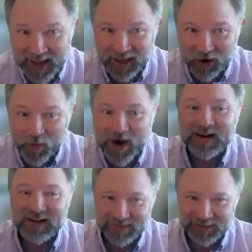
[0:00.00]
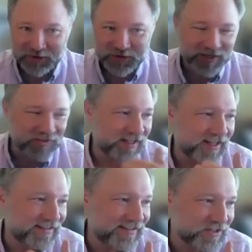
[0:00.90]
awareness under general
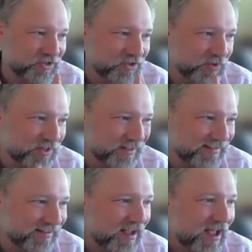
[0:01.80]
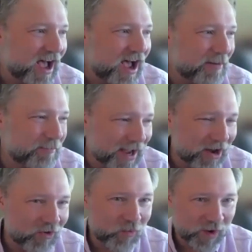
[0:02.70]
anesthesia, which is
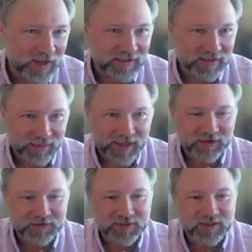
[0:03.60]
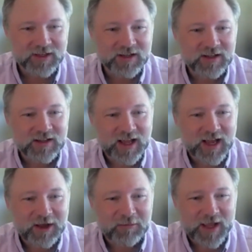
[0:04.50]
about one in a thousand.
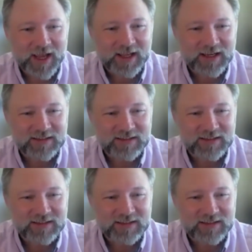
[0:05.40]
Um, and it